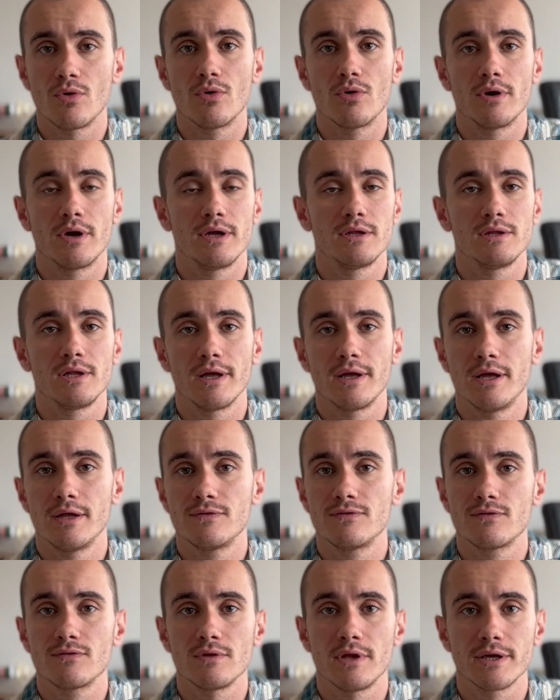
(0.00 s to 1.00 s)
or at,
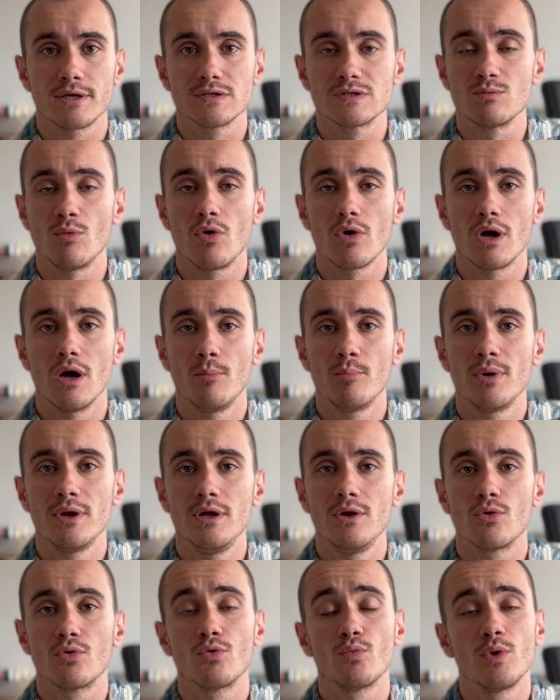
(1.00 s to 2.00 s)
at like a small
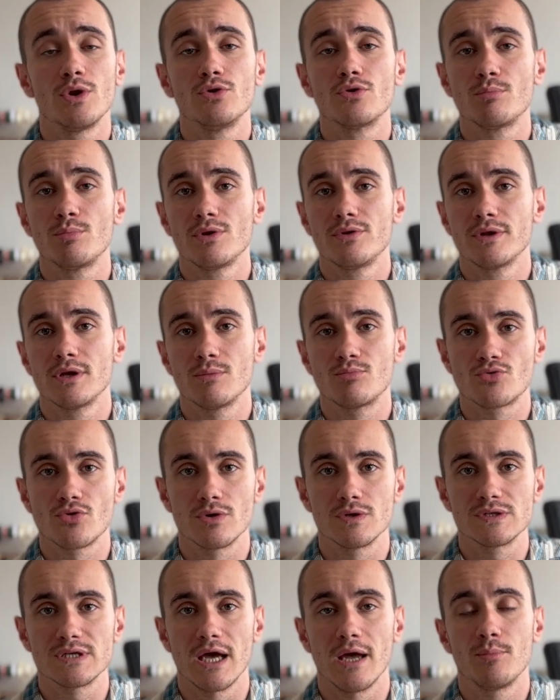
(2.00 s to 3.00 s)
company or when you're building a
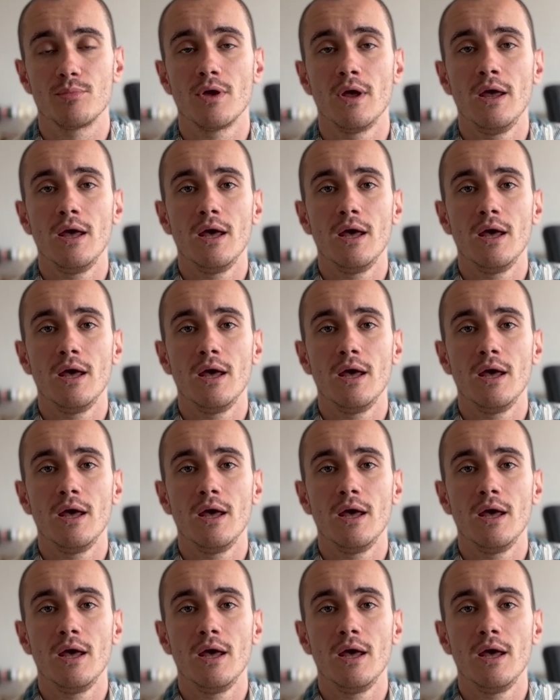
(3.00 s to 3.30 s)
prototype.